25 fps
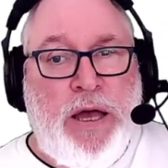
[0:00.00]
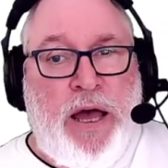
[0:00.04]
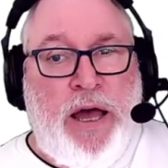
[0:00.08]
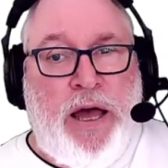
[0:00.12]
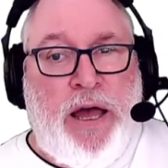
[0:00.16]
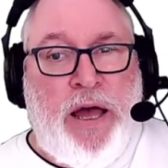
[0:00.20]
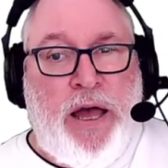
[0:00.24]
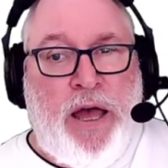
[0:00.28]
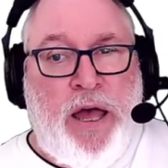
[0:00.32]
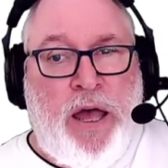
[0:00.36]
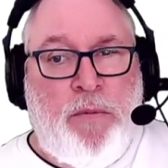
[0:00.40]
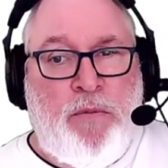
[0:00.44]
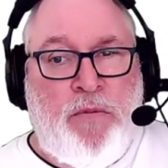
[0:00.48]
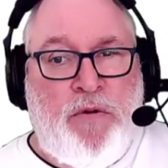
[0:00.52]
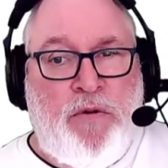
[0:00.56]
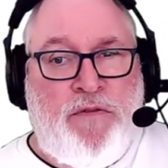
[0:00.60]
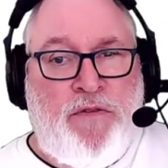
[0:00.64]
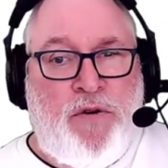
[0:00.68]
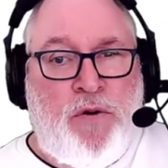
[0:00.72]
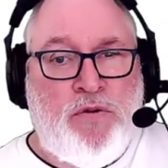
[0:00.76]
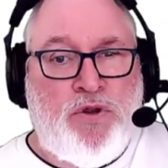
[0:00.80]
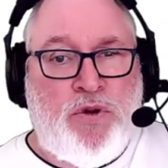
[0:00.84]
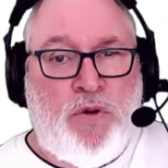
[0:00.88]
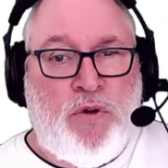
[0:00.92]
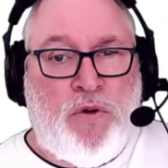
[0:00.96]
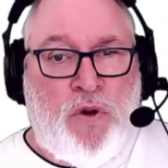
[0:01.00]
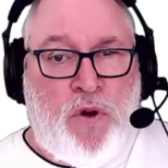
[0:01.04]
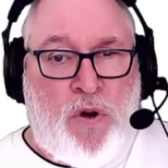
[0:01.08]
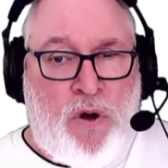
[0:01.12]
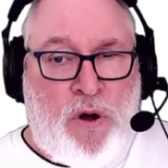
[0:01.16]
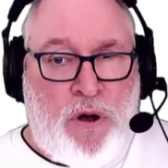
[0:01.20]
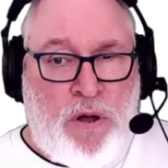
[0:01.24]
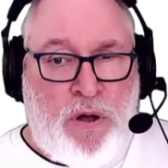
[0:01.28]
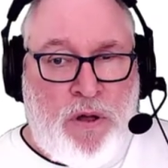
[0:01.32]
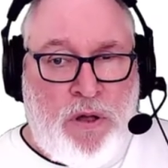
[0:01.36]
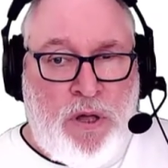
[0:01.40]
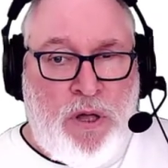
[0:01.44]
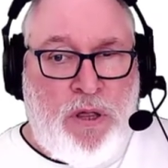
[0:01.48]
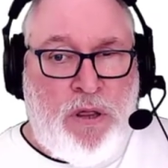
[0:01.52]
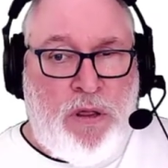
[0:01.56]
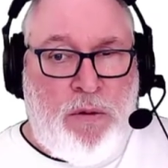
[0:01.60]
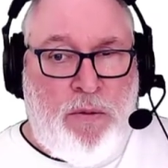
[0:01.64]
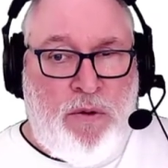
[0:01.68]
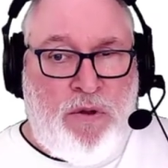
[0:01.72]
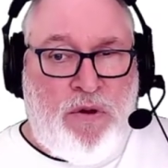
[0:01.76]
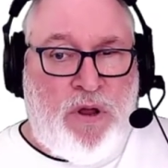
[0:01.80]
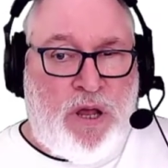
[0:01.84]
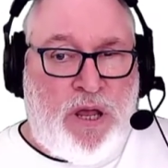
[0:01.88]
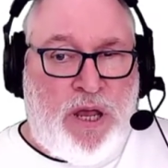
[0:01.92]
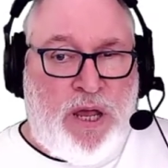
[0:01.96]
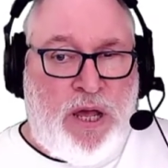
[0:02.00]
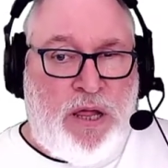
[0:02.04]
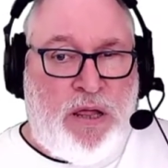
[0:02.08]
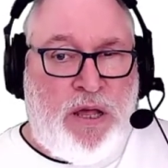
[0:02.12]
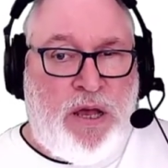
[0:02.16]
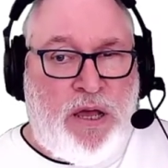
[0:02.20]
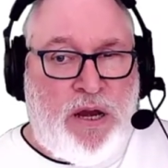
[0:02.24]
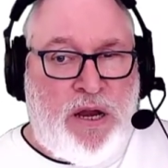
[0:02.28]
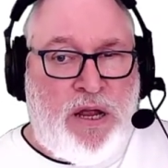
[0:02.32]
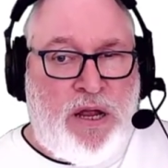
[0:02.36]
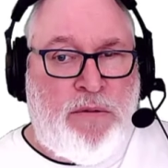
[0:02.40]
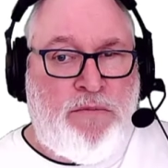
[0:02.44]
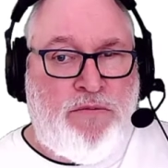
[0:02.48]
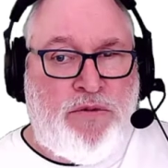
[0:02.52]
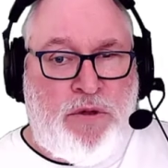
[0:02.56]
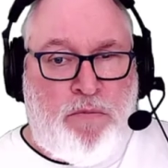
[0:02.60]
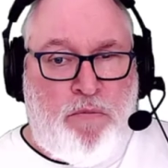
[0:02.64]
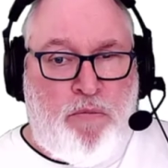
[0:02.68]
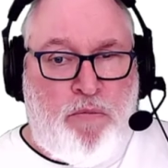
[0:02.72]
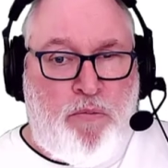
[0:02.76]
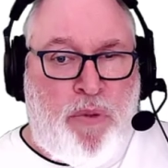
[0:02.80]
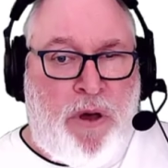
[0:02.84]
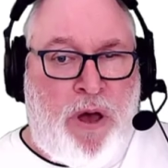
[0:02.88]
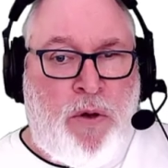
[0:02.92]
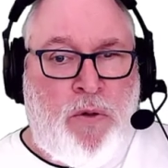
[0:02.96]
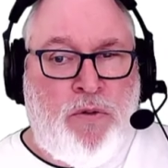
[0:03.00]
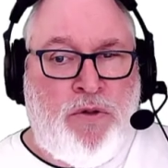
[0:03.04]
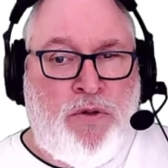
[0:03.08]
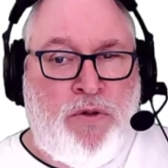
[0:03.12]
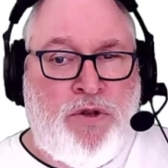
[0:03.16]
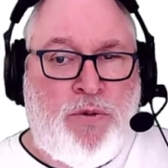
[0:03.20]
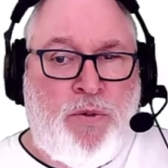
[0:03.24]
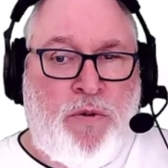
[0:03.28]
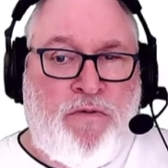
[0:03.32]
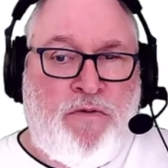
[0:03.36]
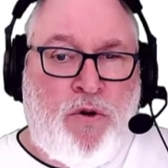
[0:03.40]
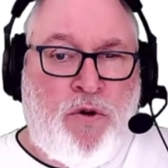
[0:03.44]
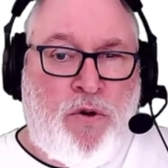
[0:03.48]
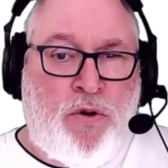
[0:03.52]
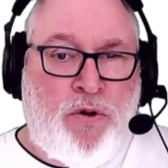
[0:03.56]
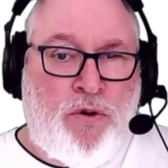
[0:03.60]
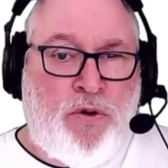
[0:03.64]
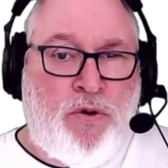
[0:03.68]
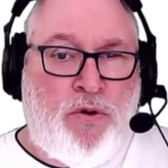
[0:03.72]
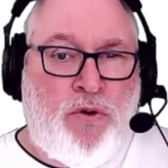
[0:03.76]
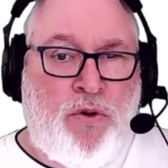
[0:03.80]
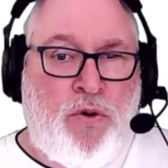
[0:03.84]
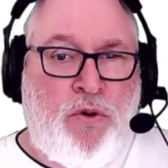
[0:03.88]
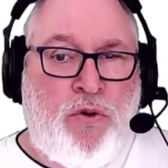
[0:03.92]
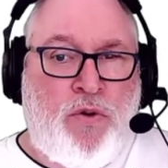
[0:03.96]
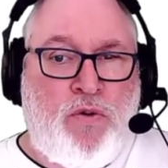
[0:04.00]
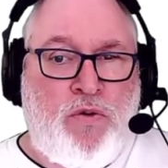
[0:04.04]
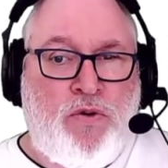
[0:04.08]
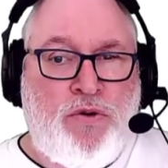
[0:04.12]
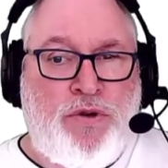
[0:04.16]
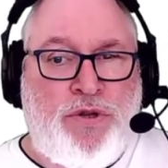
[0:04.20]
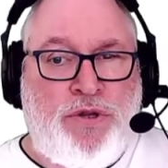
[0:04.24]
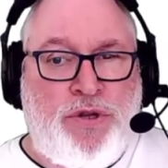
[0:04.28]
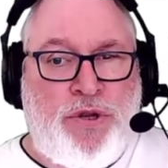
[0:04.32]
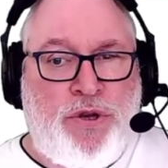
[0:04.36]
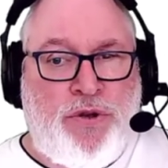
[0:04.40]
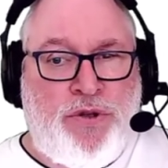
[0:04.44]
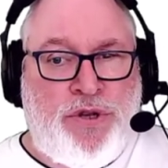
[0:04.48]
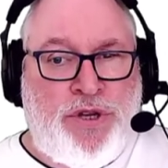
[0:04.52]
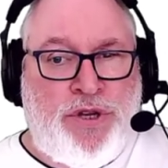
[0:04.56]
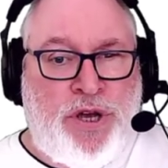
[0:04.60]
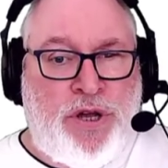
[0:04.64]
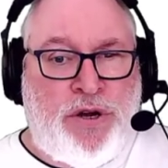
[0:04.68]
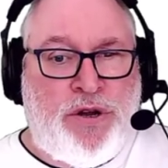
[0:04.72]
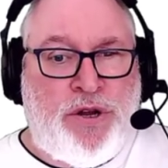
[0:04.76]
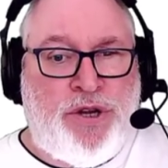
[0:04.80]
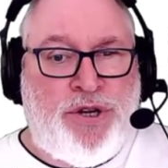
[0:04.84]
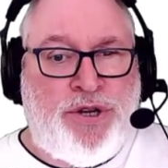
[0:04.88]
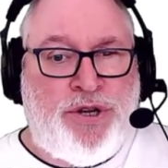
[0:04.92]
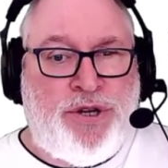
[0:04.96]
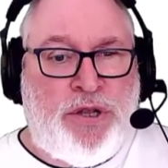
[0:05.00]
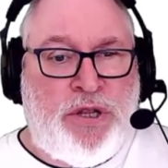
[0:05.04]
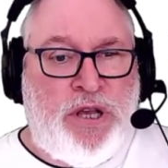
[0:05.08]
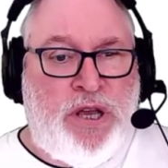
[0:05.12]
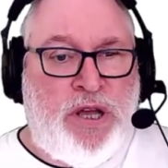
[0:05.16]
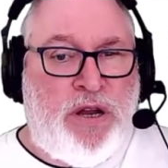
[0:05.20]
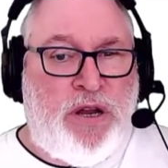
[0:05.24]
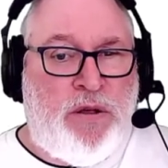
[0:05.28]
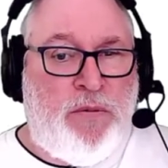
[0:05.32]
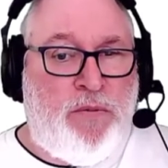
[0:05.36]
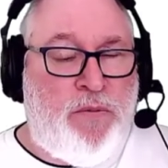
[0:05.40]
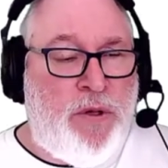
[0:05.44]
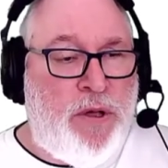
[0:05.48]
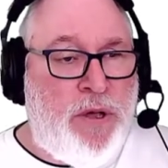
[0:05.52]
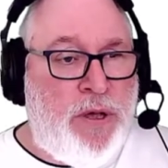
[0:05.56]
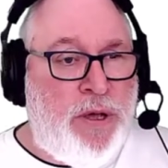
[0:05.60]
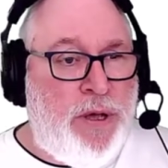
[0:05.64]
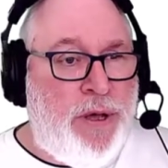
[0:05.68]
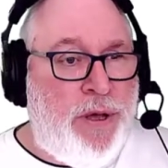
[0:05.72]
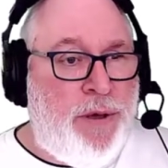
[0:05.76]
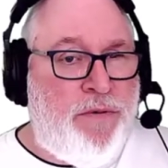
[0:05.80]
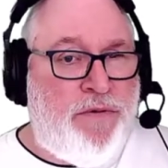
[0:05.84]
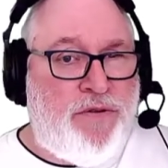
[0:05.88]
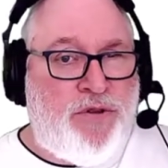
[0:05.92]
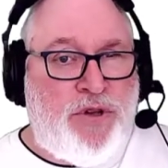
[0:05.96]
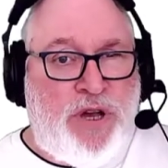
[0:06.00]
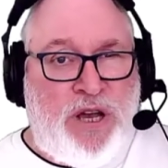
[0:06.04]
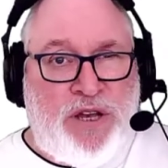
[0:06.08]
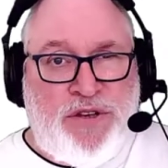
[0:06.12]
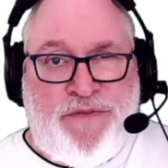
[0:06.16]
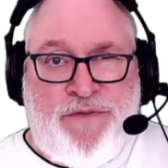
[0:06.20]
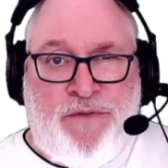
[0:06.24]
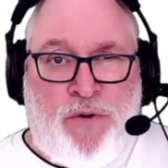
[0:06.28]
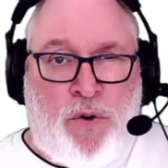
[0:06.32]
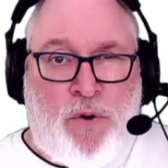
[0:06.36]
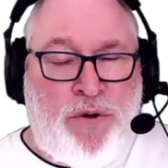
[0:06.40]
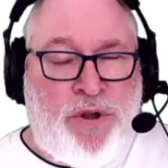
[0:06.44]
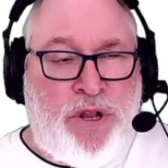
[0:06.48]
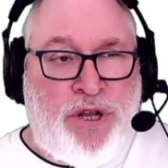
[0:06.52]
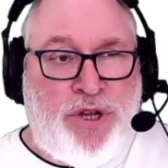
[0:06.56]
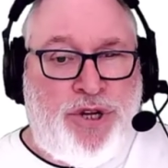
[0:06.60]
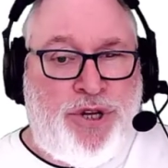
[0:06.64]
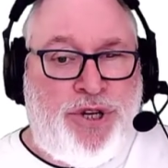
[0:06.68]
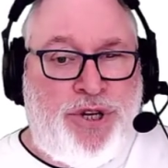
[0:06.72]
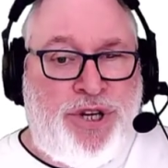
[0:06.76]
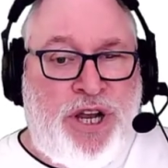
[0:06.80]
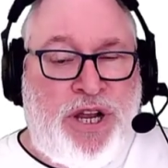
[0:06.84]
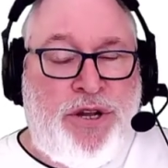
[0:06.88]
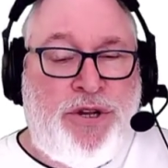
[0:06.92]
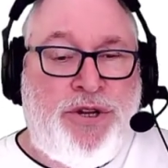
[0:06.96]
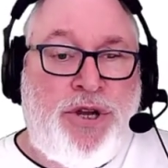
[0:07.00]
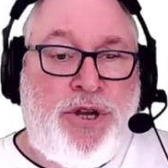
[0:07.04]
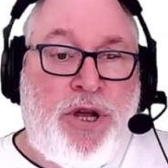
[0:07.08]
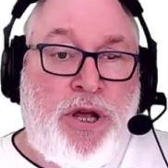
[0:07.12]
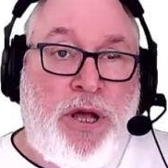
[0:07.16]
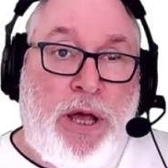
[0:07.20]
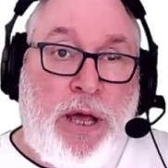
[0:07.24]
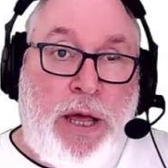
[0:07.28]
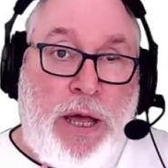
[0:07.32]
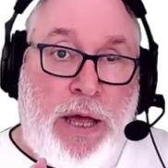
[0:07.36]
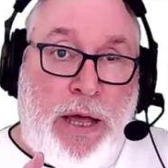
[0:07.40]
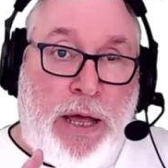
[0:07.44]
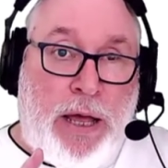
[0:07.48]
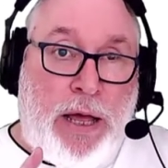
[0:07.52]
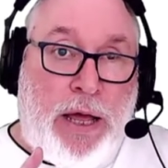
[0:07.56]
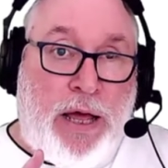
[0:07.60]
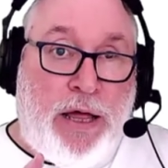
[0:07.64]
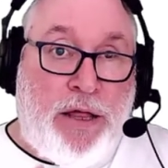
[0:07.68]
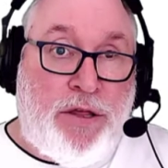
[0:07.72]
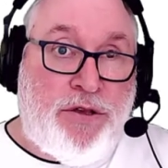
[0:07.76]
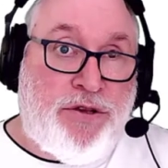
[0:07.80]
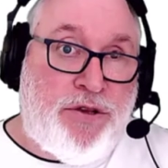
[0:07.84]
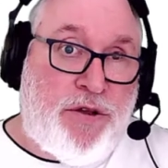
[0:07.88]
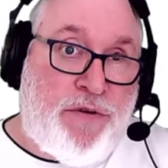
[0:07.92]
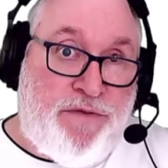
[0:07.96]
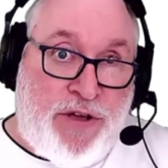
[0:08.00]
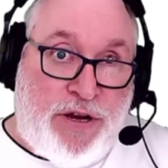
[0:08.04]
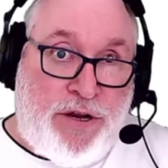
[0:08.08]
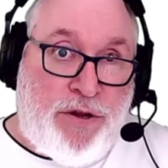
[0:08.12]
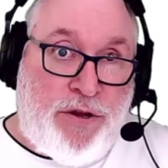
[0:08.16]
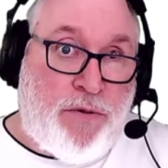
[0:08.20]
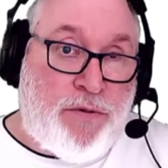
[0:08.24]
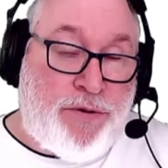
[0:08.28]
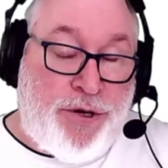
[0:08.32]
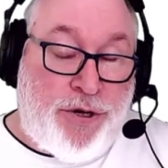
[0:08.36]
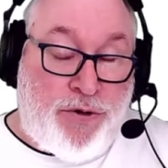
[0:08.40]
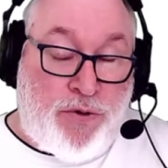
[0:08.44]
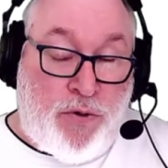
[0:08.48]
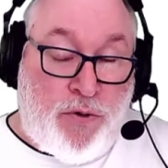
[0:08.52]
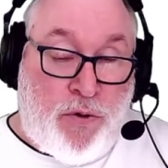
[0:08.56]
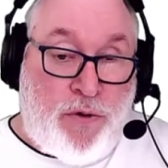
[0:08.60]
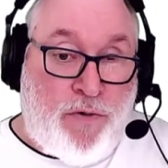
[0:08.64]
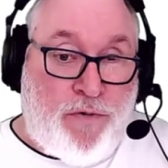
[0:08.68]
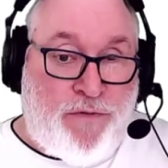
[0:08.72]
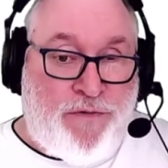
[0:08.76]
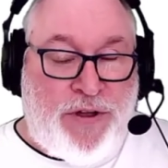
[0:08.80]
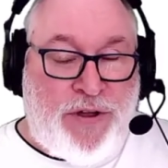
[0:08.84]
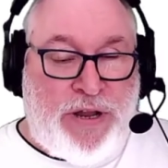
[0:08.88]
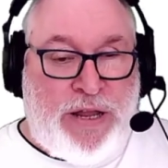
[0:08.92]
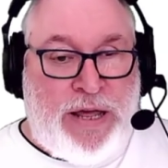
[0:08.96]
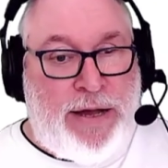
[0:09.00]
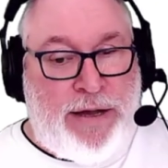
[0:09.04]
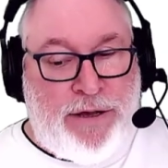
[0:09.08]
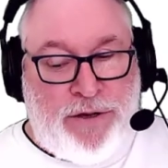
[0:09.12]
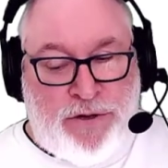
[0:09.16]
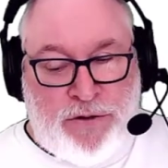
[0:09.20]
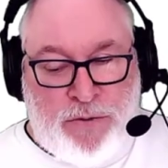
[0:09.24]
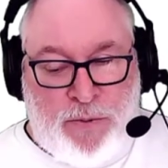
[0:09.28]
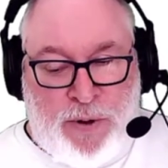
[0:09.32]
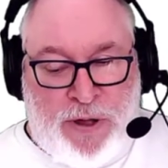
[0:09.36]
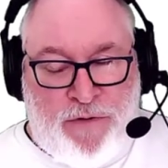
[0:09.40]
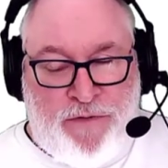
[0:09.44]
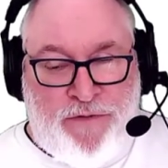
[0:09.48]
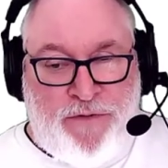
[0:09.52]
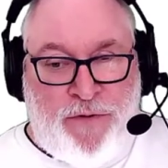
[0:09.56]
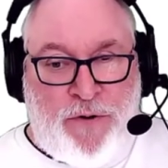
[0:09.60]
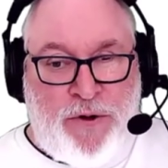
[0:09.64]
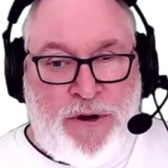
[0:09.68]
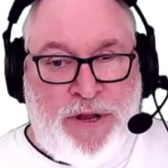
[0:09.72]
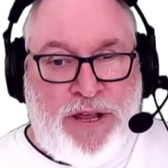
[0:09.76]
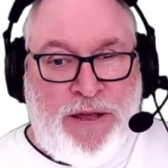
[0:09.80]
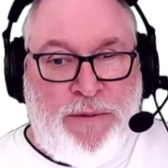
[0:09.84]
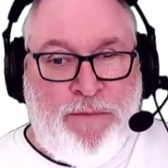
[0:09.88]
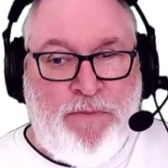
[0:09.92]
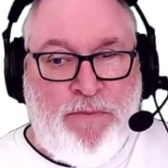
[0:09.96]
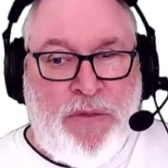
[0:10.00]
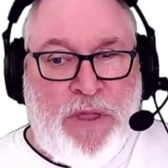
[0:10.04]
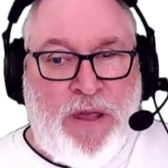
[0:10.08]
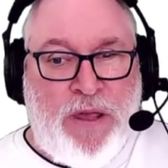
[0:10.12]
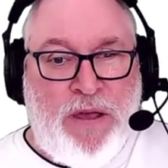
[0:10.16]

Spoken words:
We've also got the amount of kilograms and pounds. We've got euros to Turkish lira, so that's foreign exchange. There's a video tutorial for that as well for you.